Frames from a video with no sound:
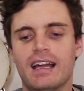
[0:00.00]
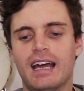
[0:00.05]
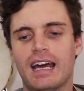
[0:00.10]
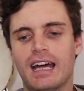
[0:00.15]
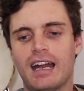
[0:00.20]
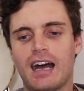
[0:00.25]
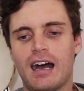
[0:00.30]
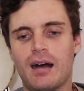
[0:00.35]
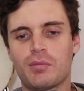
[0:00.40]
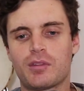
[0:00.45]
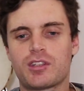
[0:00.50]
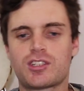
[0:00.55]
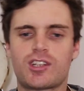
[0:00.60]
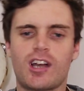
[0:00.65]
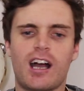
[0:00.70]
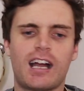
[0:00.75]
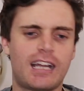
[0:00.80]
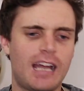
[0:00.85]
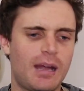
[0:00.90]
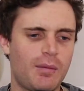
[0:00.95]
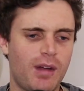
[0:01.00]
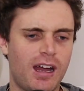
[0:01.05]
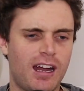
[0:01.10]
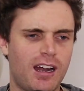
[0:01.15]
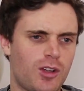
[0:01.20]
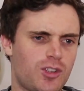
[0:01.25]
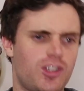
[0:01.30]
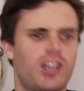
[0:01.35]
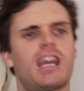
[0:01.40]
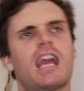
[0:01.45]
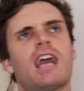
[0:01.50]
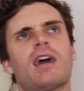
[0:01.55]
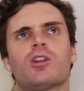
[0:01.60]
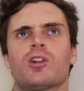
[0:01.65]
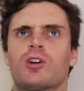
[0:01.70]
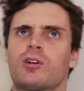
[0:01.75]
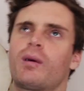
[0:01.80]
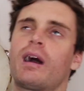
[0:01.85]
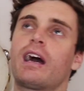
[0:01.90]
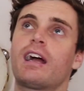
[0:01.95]
And this guy came around and I was like, yeah,
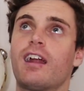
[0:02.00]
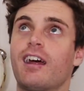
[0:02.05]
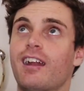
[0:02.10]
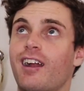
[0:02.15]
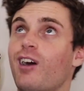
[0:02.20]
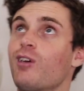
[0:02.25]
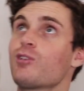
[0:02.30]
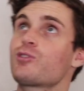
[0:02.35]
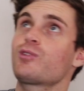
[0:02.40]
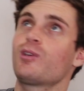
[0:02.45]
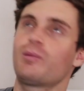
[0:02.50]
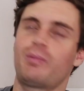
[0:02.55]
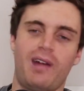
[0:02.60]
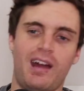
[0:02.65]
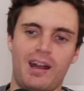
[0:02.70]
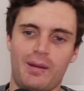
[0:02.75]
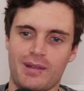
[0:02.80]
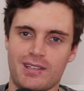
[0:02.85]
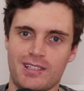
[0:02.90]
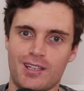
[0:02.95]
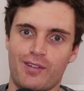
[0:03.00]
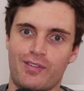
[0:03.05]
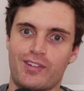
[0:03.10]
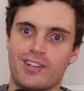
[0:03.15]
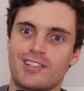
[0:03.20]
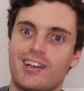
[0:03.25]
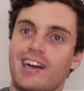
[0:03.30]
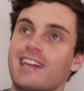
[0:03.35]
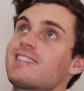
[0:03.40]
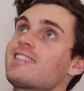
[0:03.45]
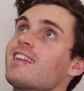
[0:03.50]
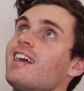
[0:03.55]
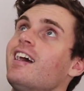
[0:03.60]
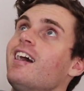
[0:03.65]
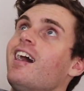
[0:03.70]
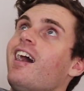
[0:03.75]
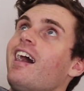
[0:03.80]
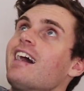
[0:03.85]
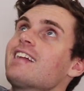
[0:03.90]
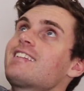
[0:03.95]
look, man. And I was real proud of myself because
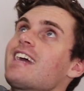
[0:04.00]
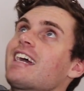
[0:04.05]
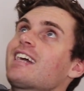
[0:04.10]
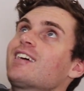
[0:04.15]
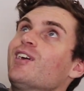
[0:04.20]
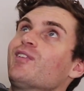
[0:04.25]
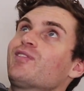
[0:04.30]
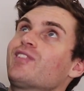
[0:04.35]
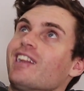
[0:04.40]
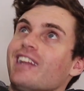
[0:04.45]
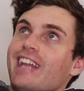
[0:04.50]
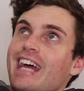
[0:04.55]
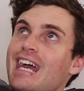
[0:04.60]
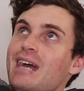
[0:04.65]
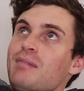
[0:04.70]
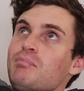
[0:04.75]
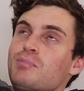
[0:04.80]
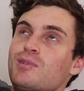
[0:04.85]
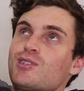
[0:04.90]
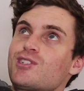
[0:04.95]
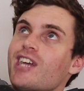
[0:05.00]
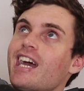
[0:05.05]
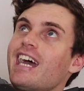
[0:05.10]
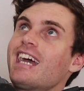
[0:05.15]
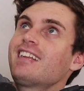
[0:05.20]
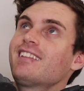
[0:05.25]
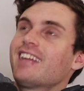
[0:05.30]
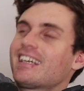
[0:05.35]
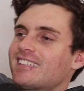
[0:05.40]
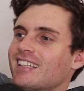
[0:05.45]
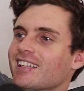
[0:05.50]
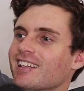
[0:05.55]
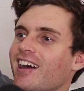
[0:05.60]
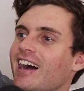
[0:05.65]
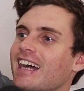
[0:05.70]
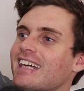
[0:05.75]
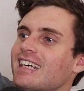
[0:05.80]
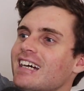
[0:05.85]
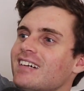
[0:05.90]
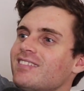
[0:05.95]
I'd taken off the lamp shade, like the
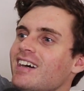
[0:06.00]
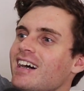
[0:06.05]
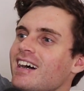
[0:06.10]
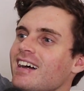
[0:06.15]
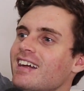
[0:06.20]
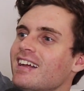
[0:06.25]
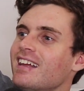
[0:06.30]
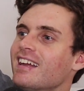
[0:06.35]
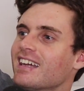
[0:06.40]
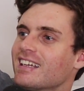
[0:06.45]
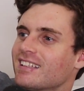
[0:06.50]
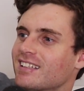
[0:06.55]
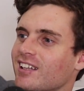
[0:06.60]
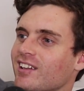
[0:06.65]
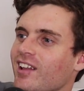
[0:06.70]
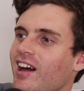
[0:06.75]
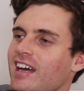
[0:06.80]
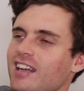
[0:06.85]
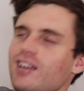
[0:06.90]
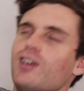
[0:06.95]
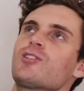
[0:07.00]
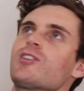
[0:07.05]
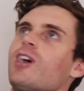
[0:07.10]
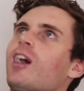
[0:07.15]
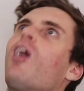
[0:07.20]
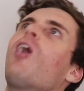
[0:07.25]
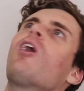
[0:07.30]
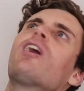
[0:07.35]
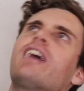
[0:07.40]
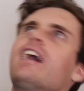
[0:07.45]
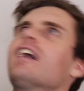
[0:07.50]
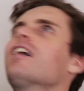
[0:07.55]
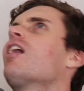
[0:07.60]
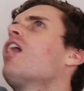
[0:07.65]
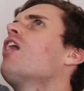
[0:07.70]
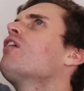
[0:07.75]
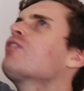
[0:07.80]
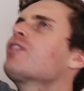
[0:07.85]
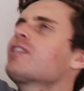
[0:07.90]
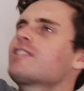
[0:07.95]
light cover in the light. And I was like, oh, yeah,
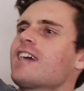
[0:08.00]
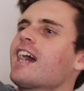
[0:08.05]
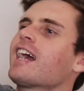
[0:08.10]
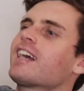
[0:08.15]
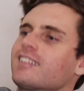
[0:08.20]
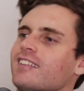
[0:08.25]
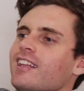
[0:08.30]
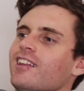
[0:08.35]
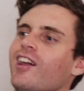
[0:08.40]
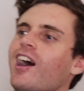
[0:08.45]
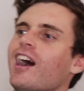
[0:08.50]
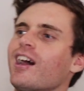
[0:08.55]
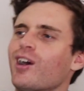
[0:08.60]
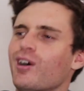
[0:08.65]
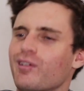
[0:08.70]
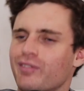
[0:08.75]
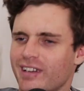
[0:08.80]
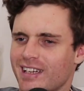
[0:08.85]
I've already taken the light off.